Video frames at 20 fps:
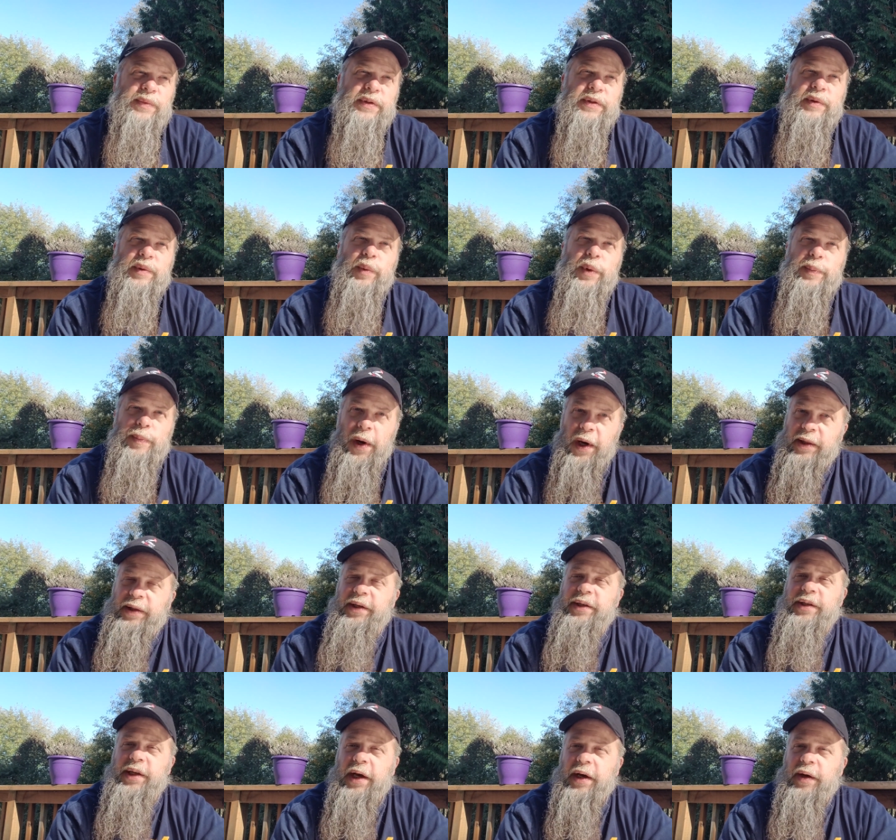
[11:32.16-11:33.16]
we bought
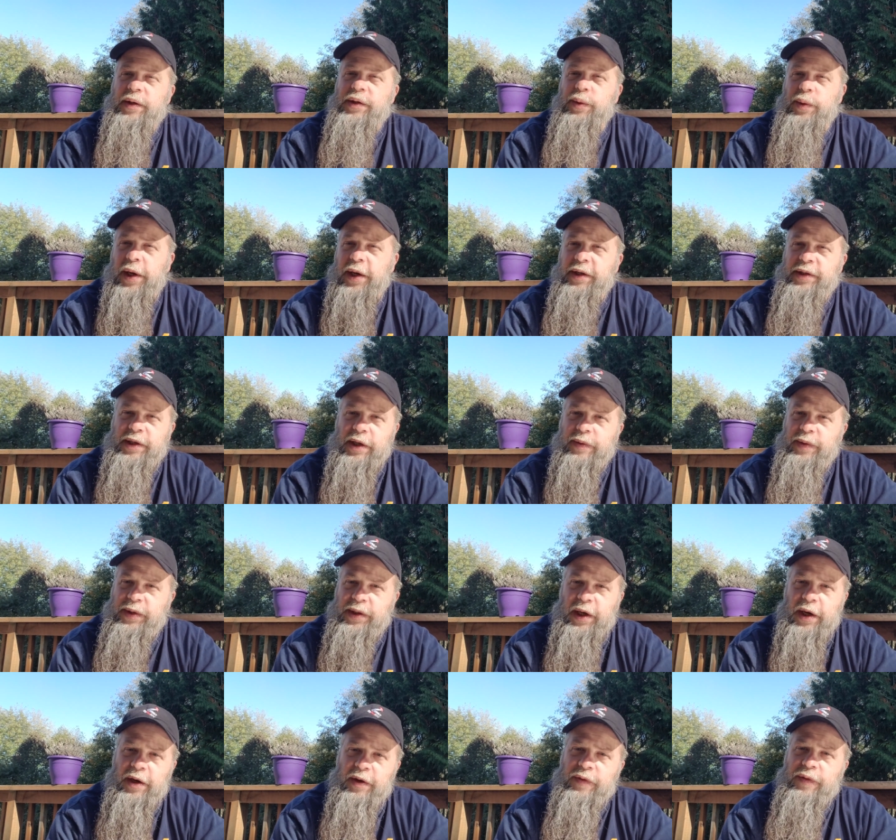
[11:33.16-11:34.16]
this house right as I
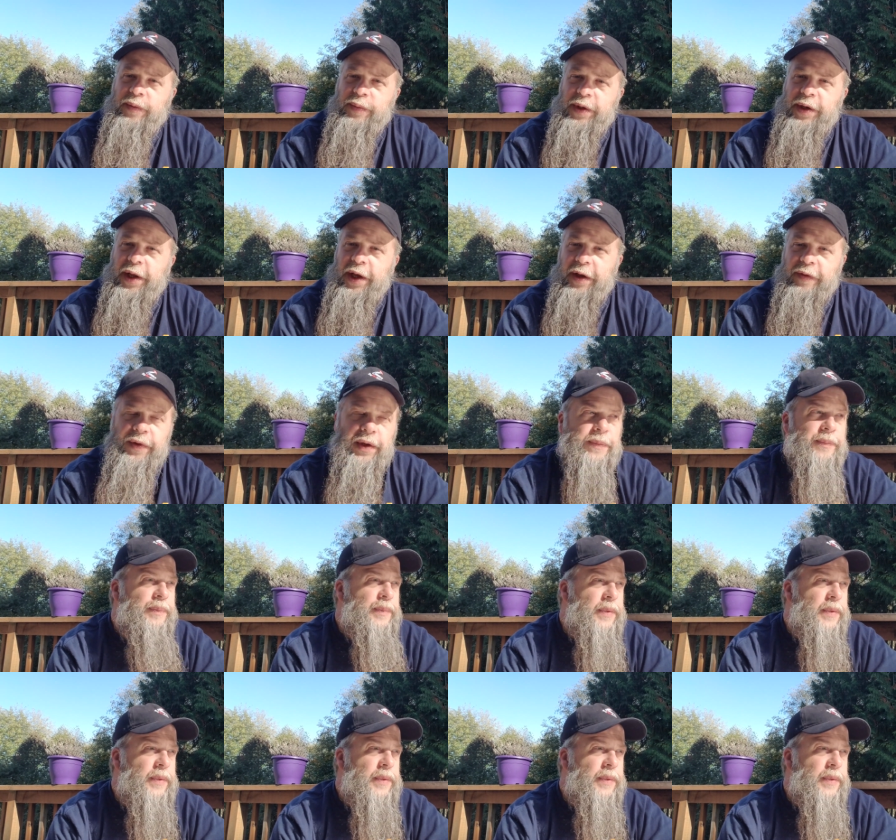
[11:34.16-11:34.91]
retired from the Navy.